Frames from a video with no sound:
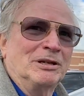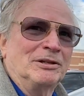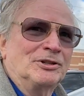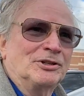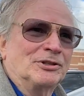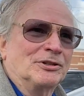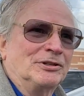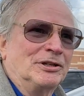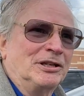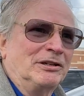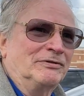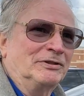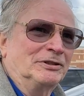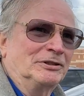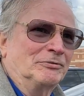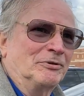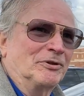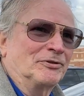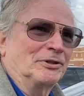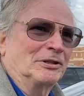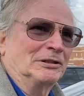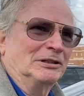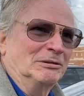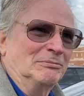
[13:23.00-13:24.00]
mention, even
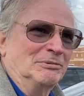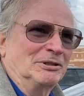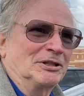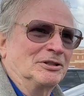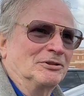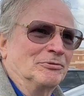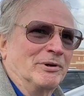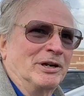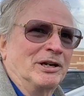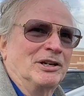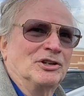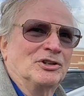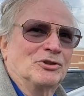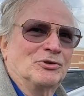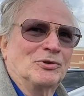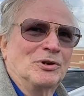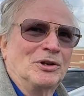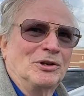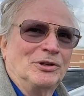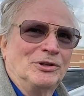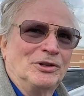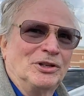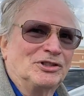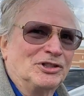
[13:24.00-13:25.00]
with the limited range,
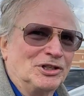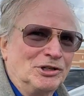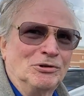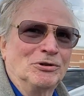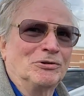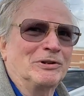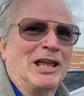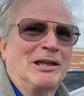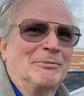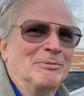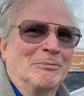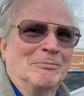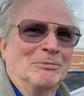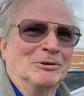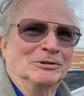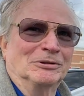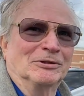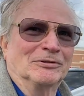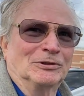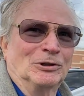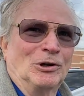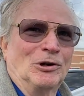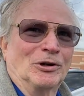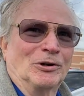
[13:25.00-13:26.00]
it's still capable
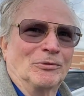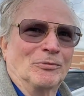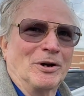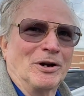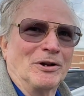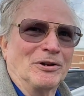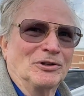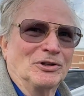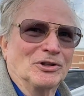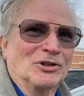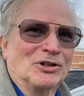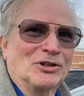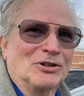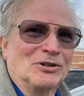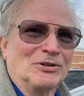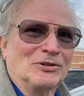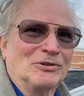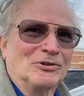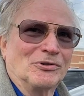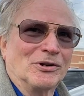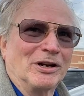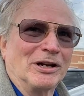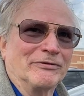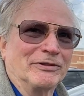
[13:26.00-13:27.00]
of long range
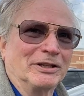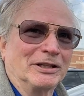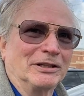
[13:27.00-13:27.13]
driving.